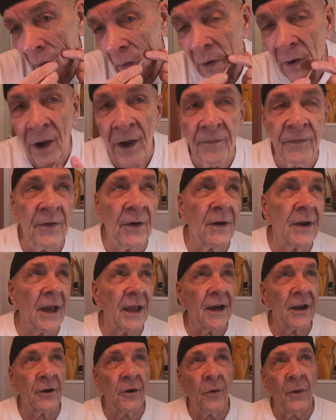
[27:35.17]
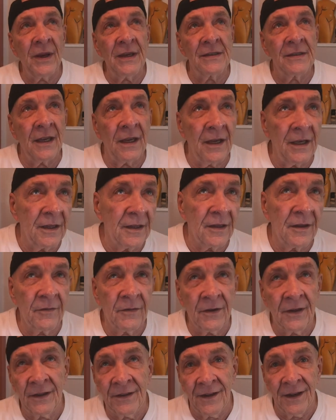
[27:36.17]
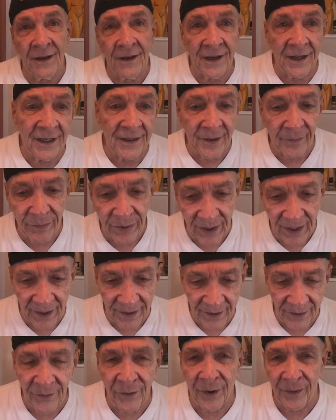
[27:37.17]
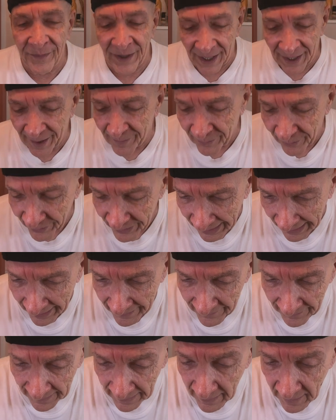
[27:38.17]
Oh, I feel kind of queasy looking at the blood. No, I'm not. I'm okay.